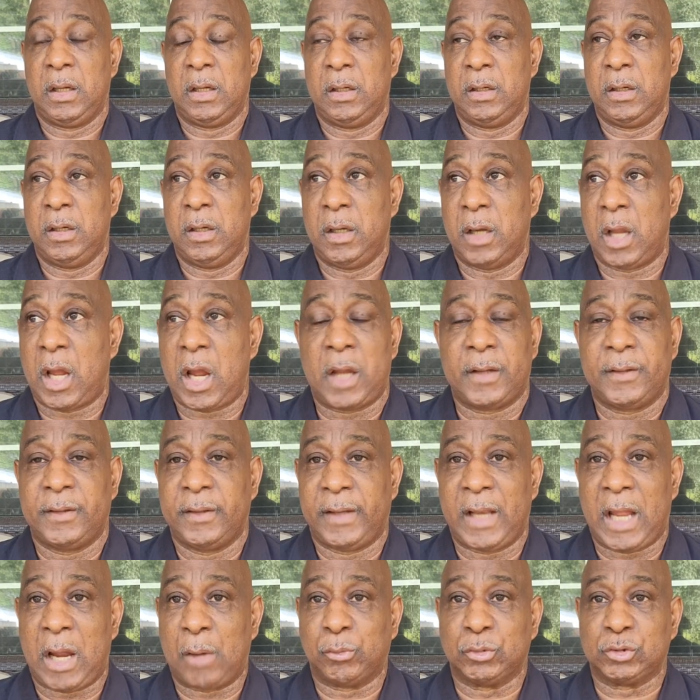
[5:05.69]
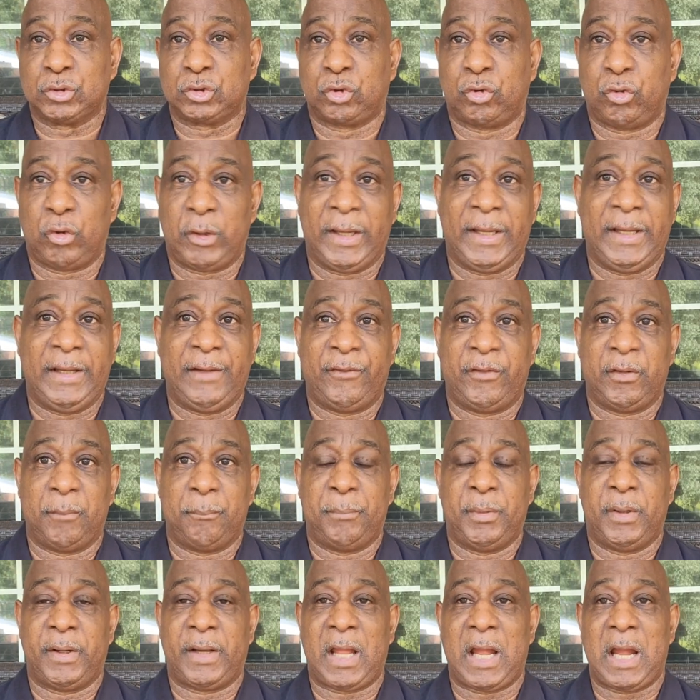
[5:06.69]
Not that I was crazy,
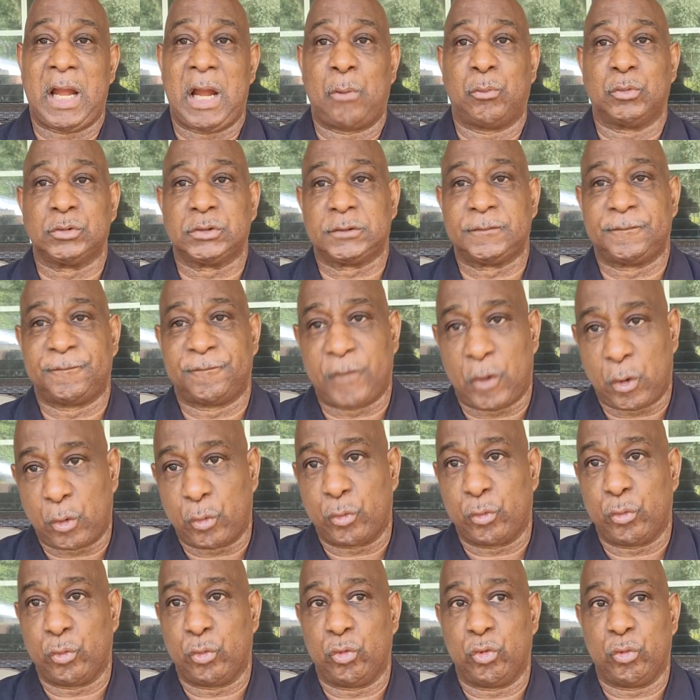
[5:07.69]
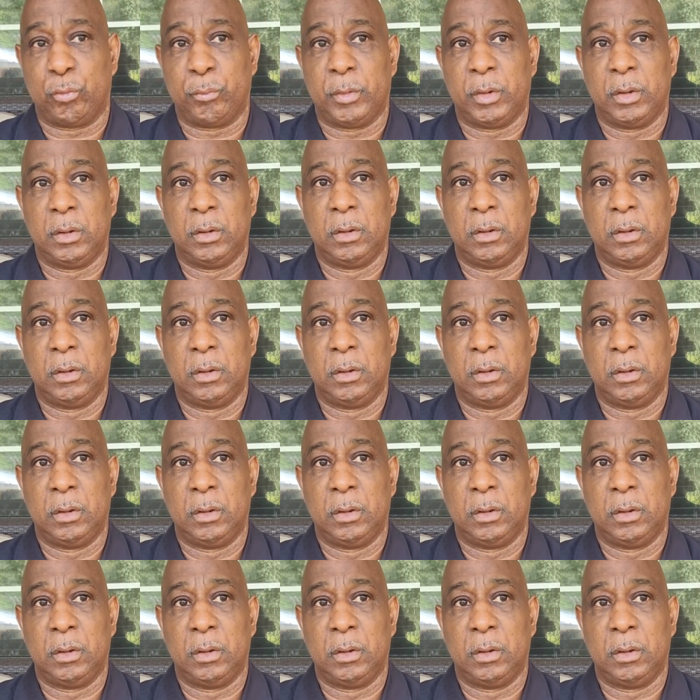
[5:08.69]
but I was firm.